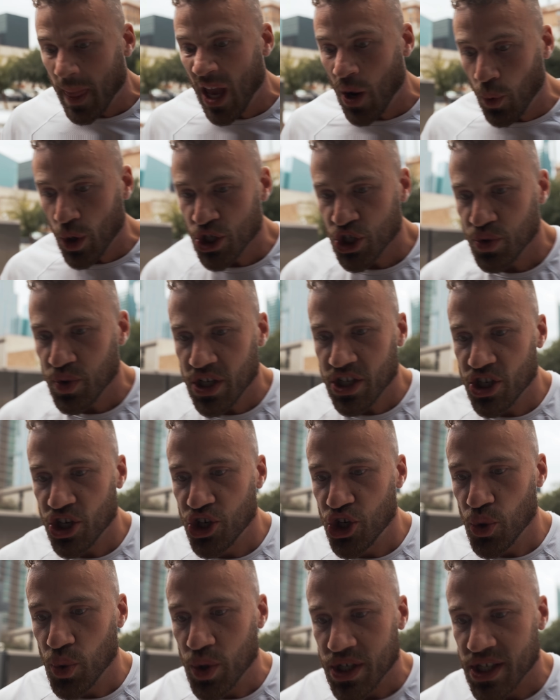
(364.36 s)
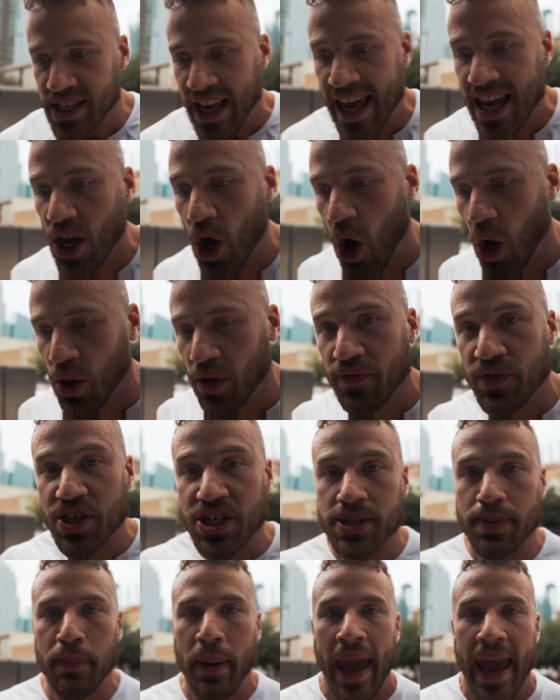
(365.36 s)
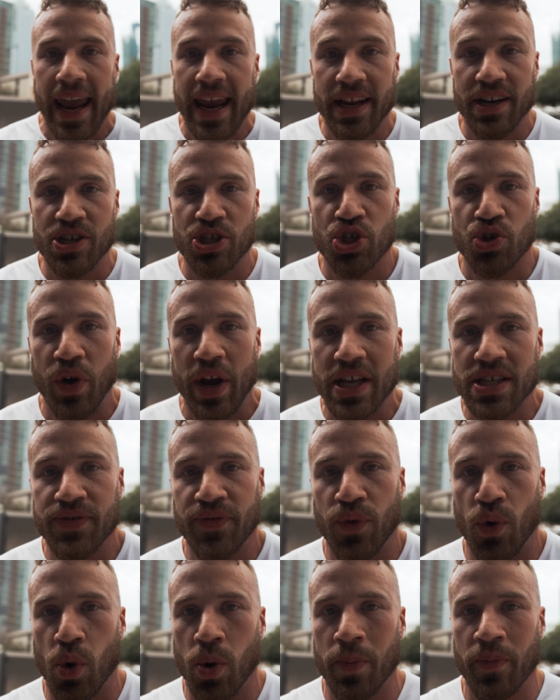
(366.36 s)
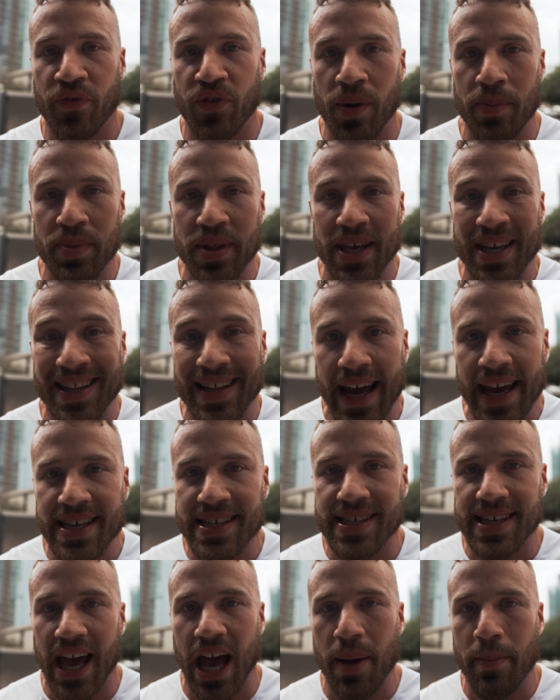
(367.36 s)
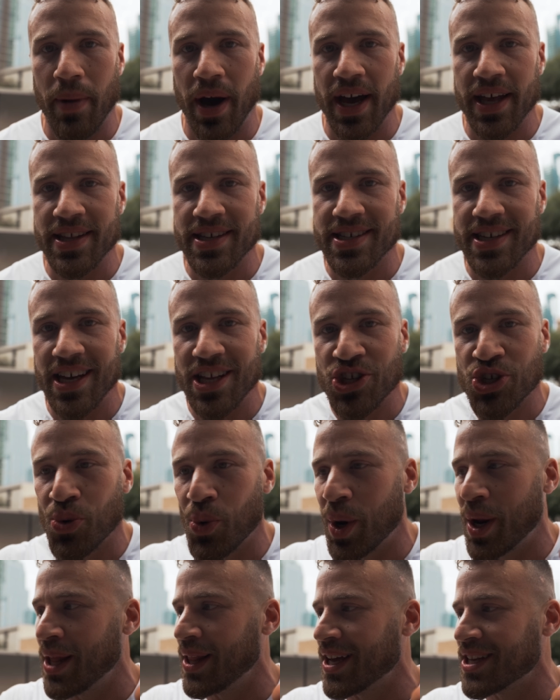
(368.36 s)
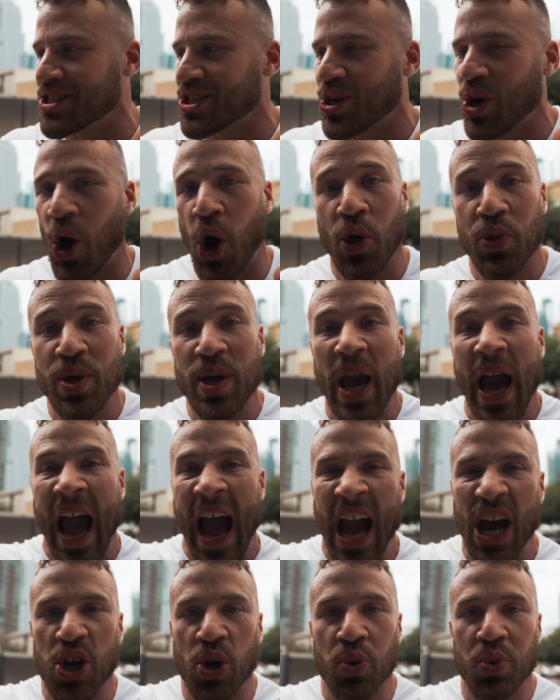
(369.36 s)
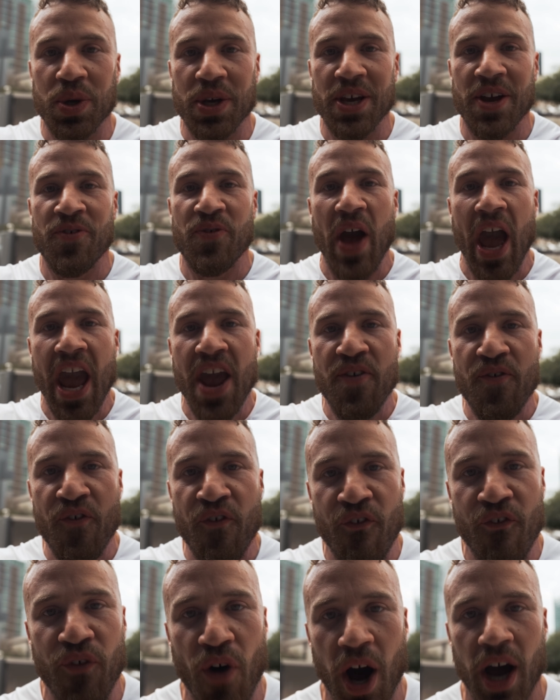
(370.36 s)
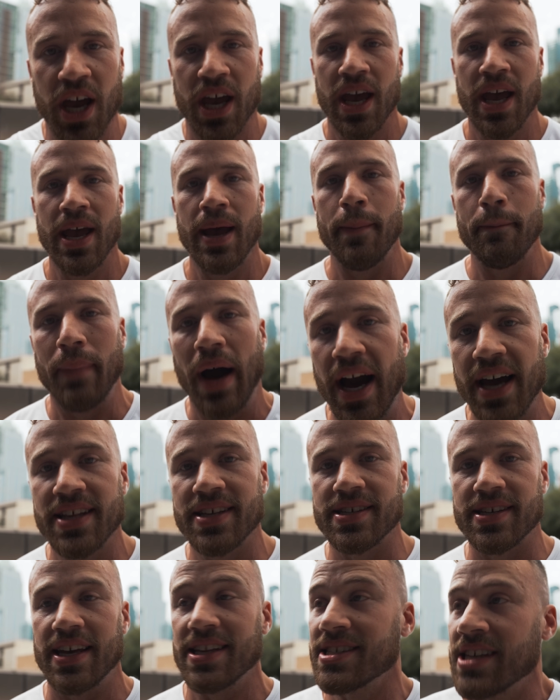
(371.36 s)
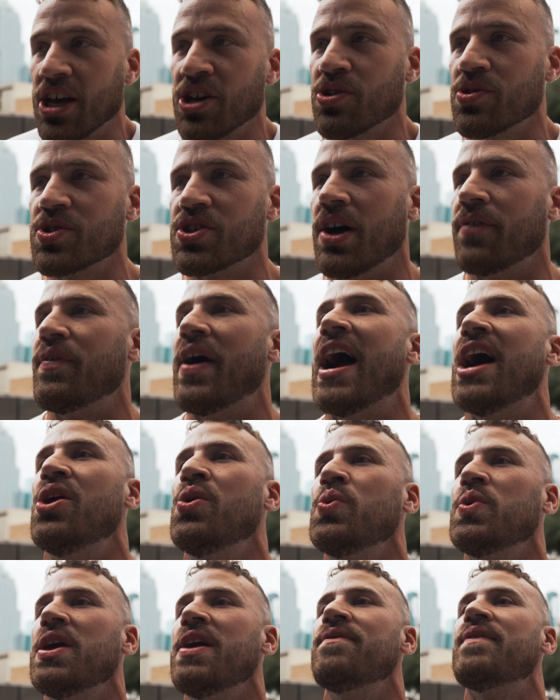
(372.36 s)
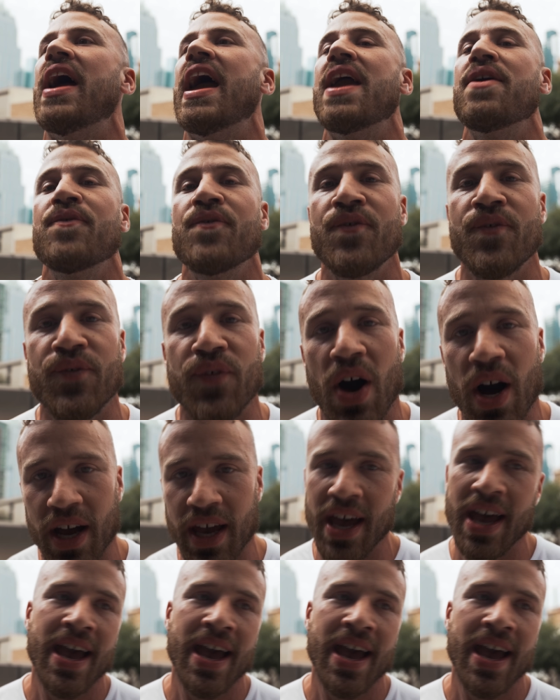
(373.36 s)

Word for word: And what you need to do is take all of this pain and transform from the nice guy mindset to what I like to call the I don't give a fuck mindset. Tell yourself, I don't give a fuck